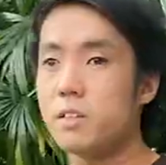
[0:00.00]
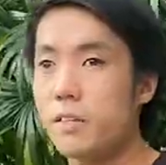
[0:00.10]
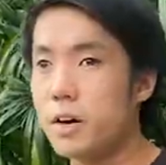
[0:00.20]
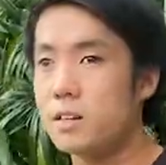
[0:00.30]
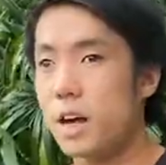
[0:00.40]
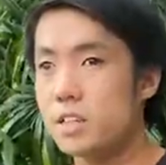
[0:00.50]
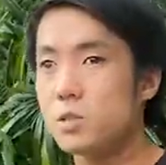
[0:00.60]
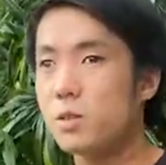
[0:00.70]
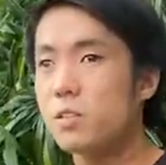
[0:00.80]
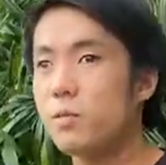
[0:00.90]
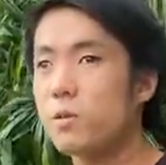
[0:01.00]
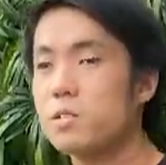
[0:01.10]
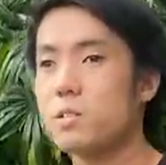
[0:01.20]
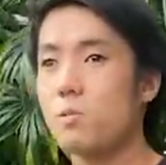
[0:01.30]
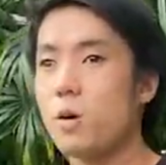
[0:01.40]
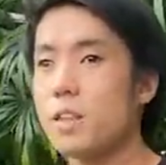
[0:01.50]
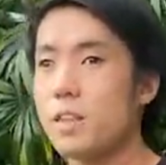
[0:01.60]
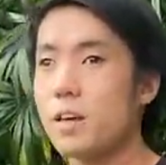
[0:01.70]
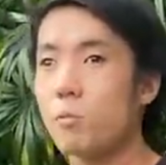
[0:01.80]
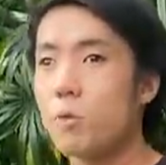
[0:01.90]
device. I just want to focus on one
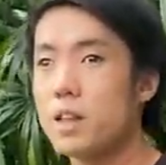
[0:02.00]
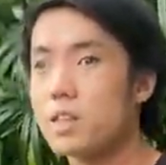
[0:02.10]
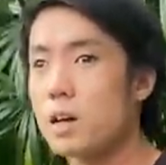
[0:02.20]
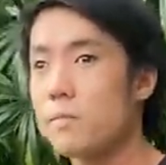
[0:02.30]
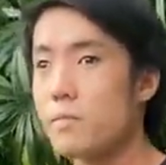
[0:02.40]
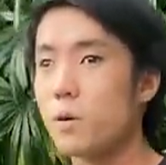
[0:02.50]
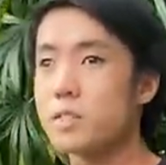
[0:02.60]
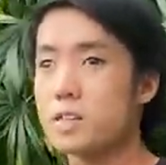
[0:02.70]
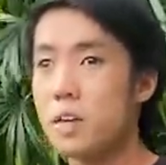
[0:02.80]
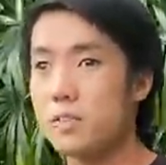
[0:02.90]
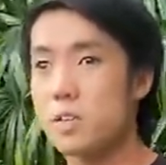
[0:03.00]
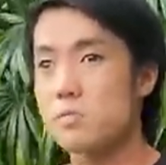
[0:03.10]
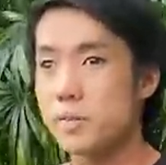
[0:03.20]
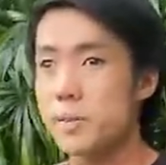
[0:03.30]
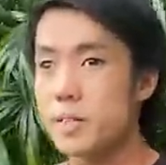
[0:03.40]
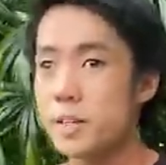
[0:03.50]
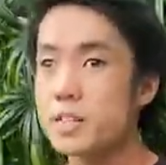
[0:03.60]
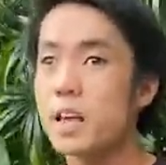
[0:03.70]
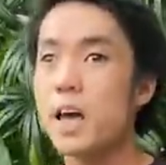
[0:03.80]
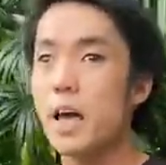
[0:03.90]
thing at one time for safety
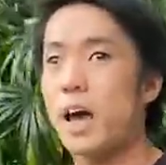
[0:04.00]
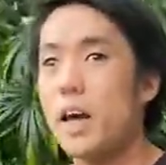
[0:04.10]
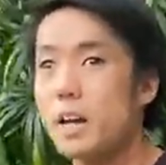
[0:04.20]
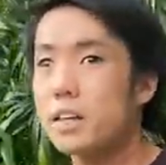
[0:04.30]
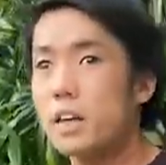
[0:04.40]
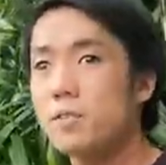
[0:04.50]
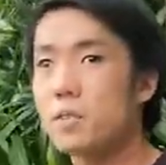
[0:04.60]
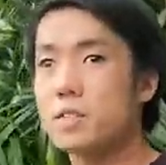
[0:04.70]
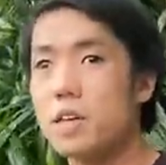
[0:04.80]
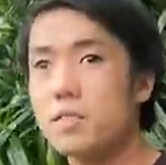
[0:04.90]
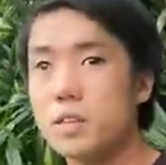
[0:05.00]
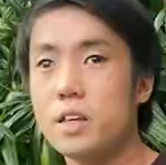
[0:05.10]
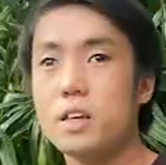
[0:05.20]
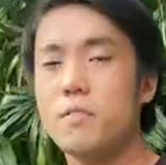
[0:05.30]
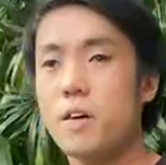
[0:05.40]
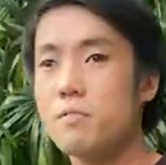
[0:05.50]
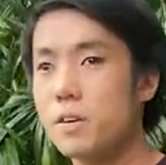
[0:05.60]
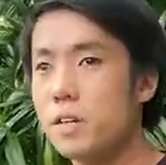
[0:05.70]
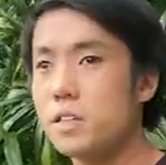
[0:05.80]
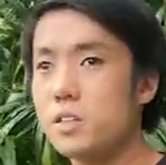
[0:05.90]
reasons. And again, for safety, if I
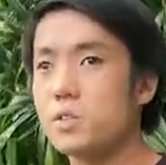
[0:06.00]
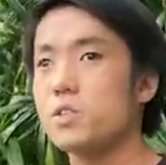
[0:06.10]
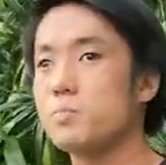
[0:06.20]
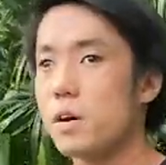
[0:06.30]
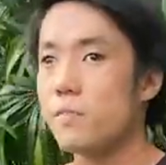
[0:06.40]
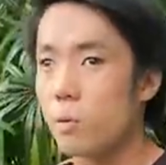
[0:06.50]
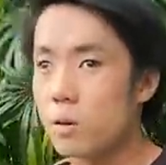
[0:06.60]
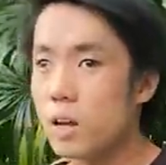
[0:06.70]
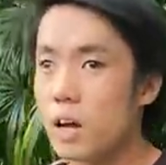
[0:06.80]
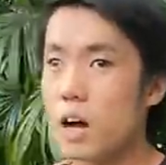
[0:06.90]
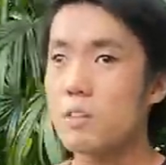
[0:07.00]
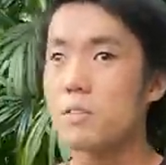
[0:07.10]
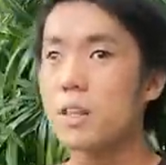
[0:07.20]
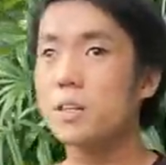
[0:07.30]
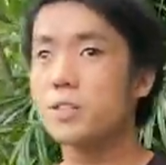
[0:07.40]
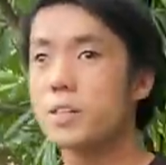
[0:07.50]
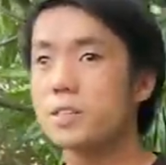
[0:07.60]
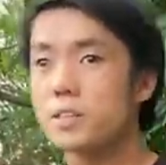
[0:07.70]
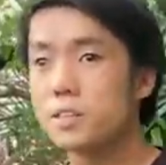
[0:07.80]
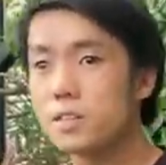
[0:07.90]
really need to use my phone, I'd rather
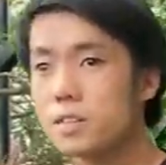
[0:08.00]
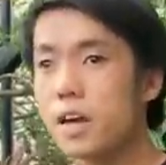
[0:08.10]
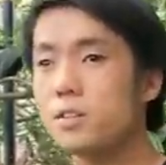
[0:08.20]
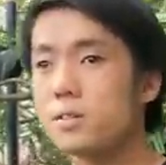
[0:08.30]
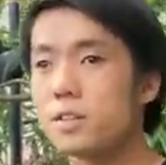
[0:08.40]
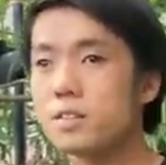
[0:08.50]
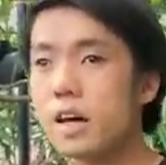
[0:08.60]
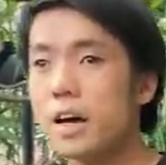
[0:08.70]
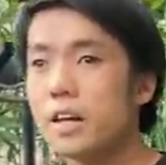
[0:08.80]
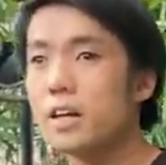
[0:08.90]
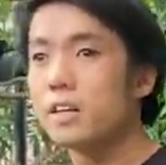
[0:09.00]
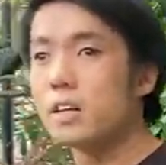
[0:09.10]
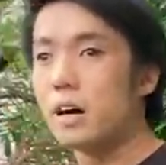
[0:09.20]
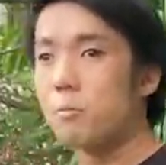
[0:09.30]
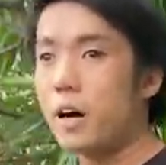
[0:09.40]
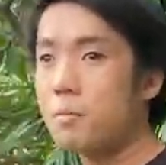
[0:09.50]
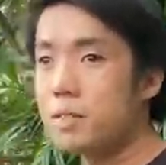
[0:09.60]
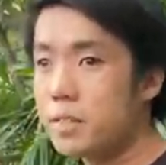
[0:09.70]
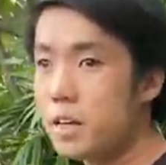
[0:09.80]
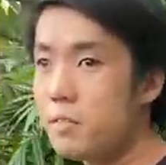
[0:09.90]
just stand to the side, where I'm
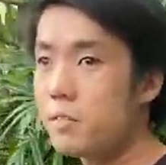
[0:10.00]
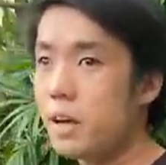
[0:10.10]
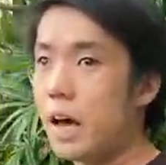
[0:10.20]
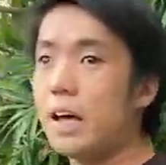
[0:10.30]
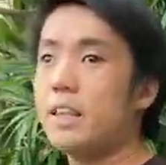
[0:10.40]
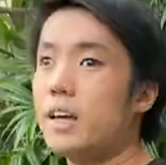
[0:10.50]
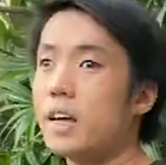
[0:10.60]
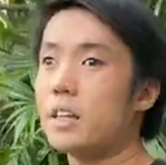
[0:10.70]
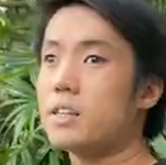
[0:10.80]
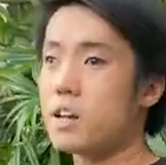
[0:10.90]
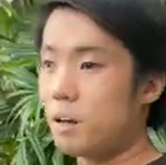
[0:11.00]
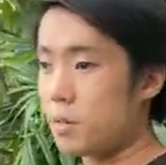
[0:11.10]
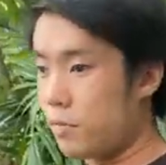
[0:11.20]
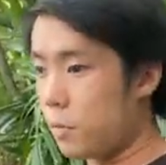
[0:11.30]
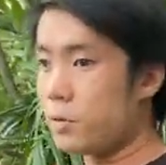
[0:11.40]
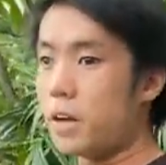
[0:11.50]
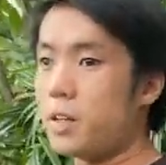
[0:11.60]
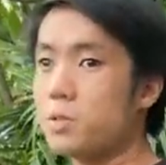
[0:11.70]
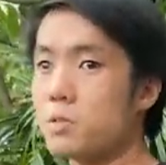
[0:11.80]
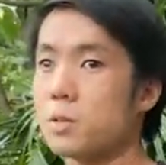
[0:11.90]
safe and then I can take out my phone
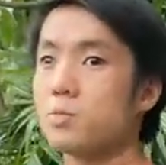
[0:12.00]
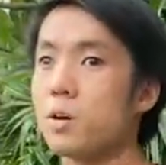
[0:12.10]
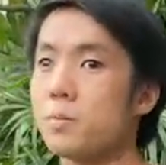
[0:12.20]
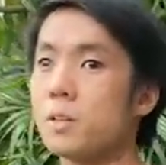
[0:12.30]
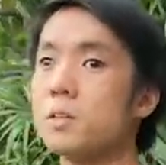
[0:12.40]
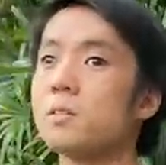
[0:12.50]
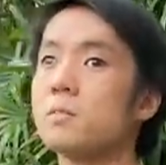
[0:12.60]
and use it properly.